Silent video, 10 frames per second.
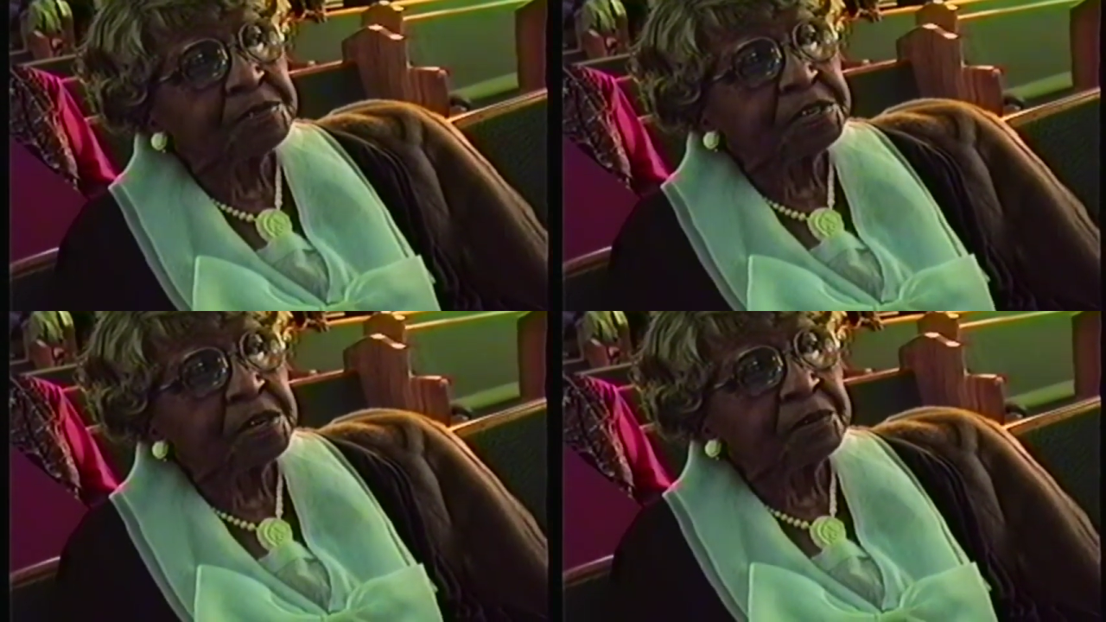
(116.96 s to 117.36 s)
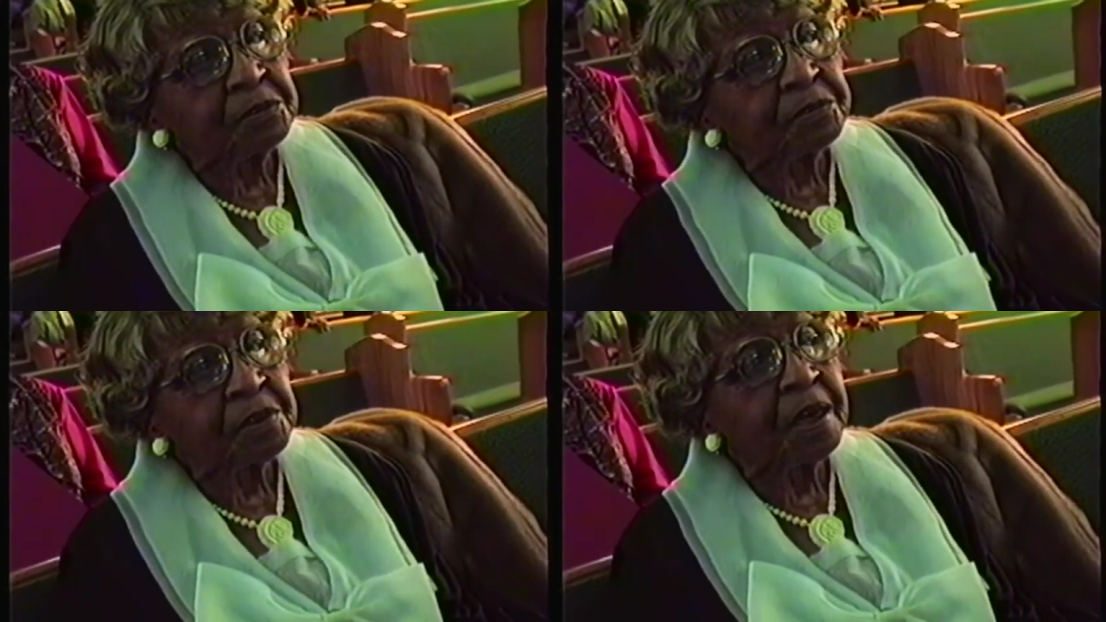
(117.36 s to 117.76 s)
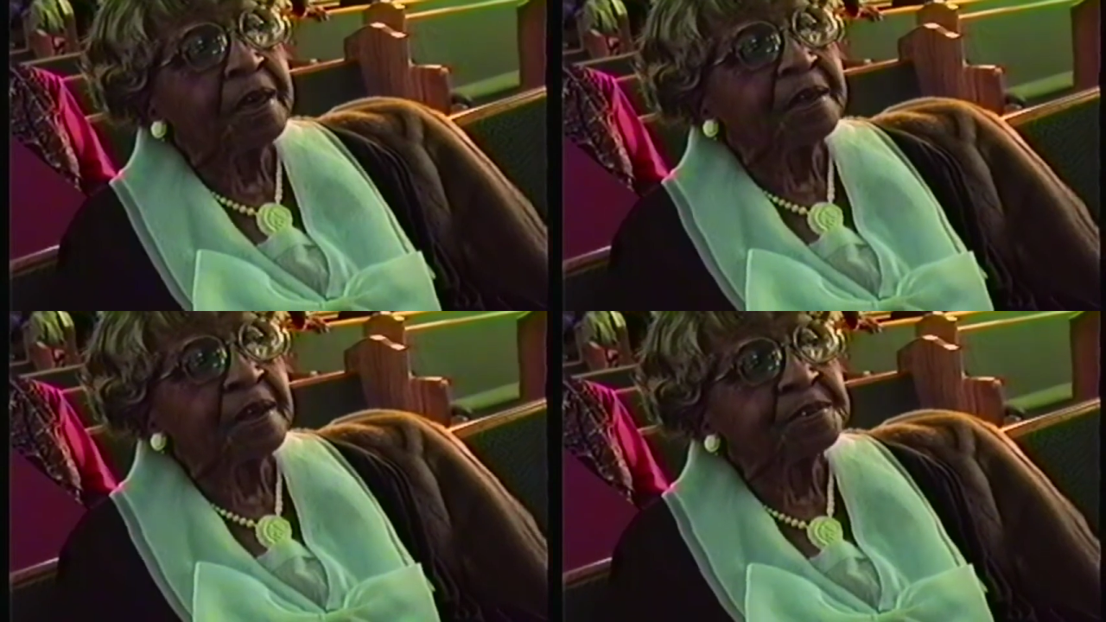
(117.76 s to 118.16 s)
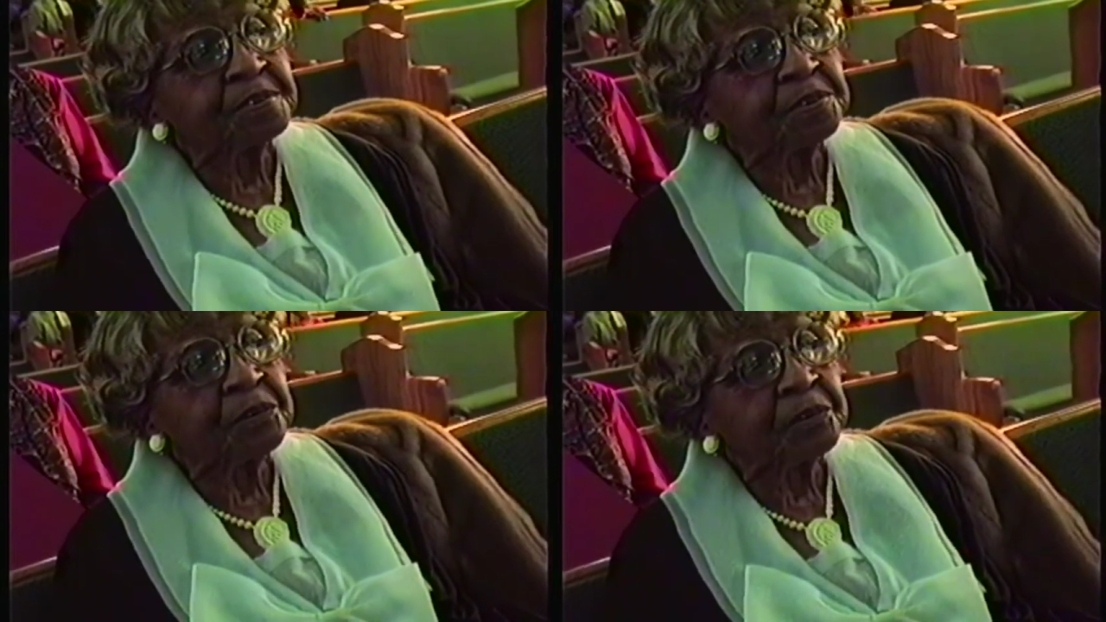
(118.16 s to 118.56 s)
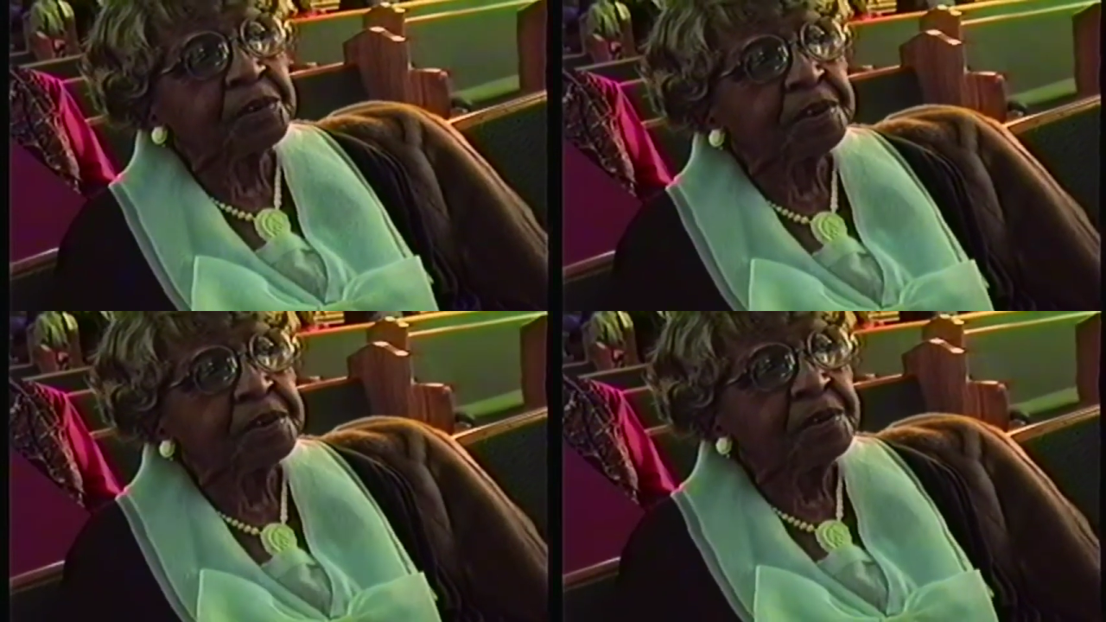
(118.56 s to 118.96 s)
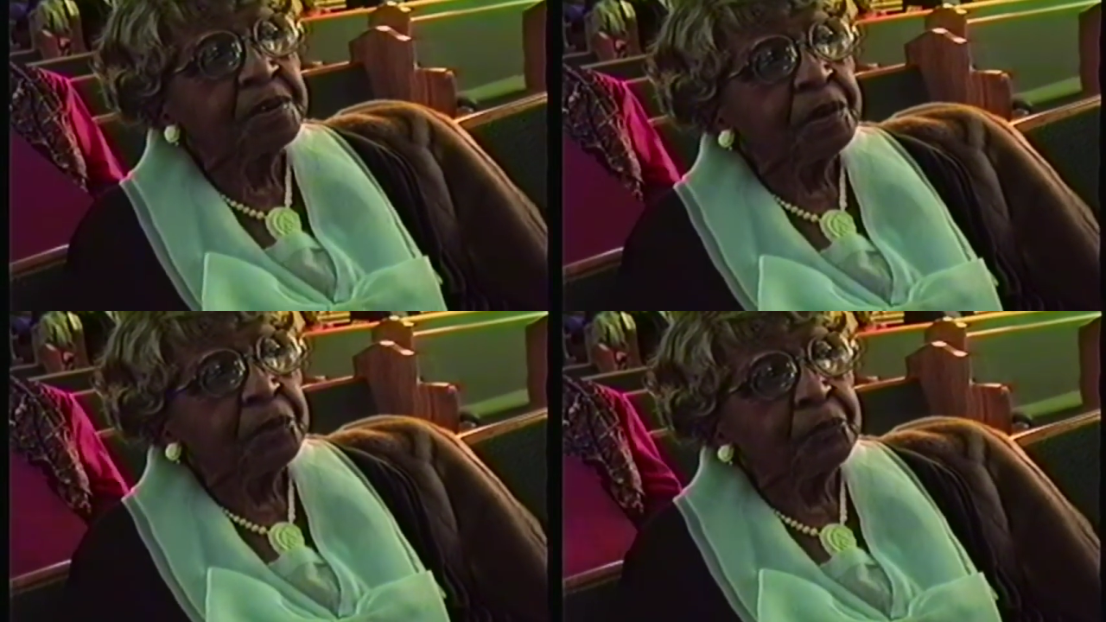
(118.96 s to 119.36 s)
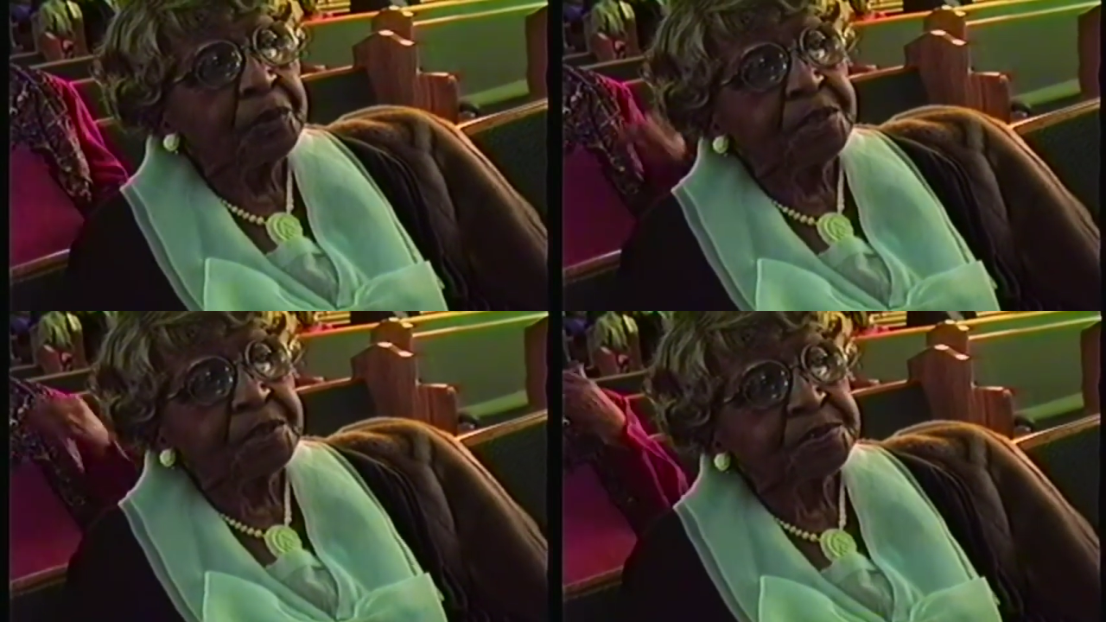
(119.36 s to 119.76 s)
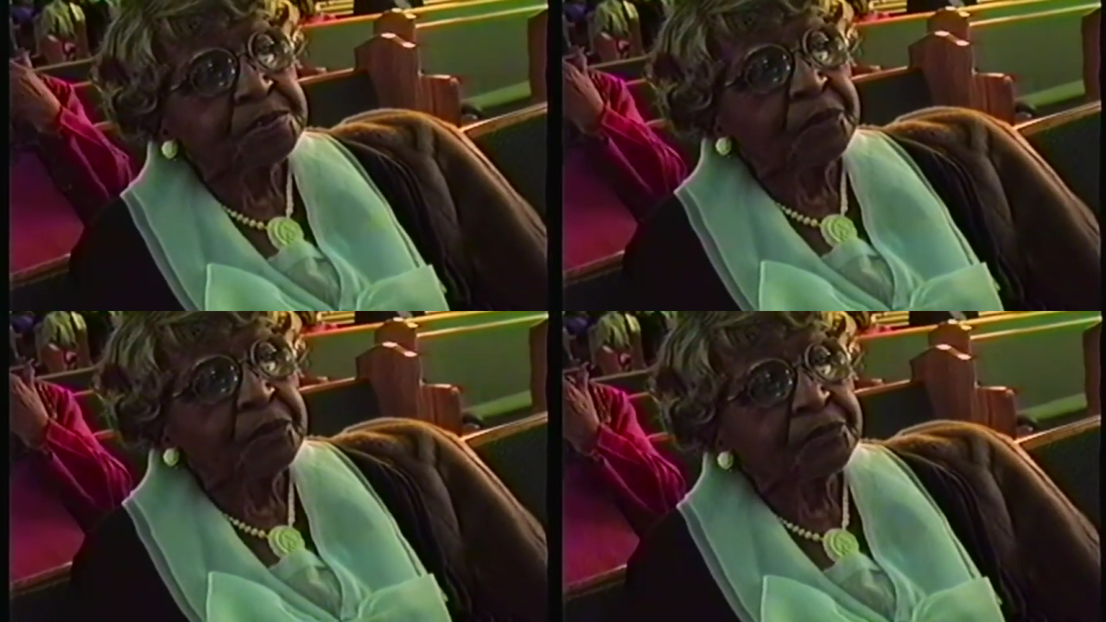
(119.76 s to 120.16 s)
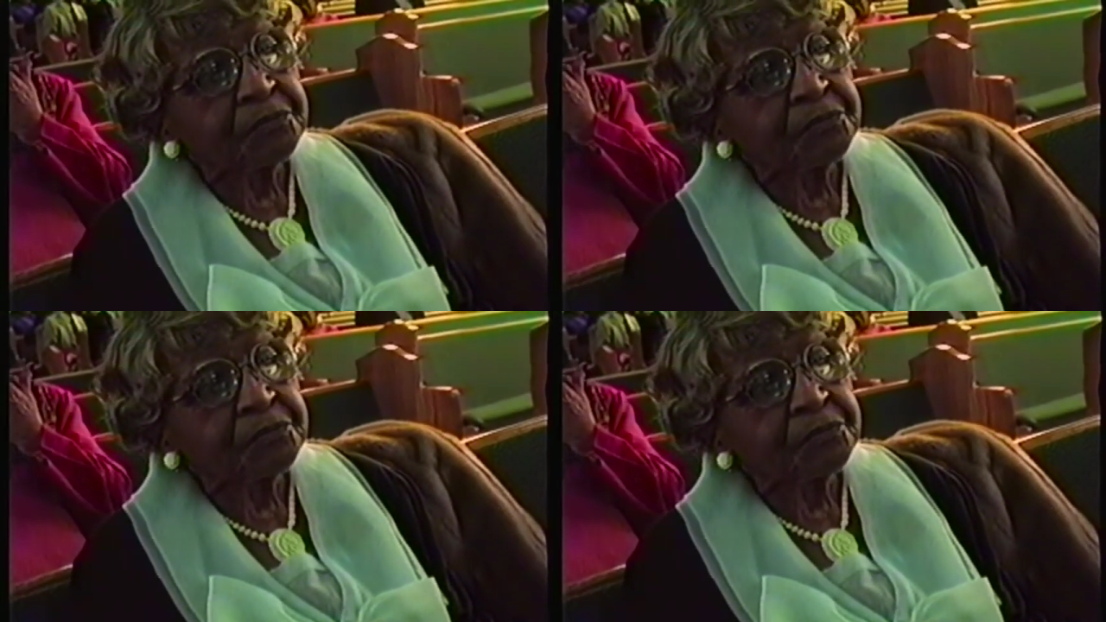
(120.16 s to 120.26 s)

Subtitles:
(no speaker visible)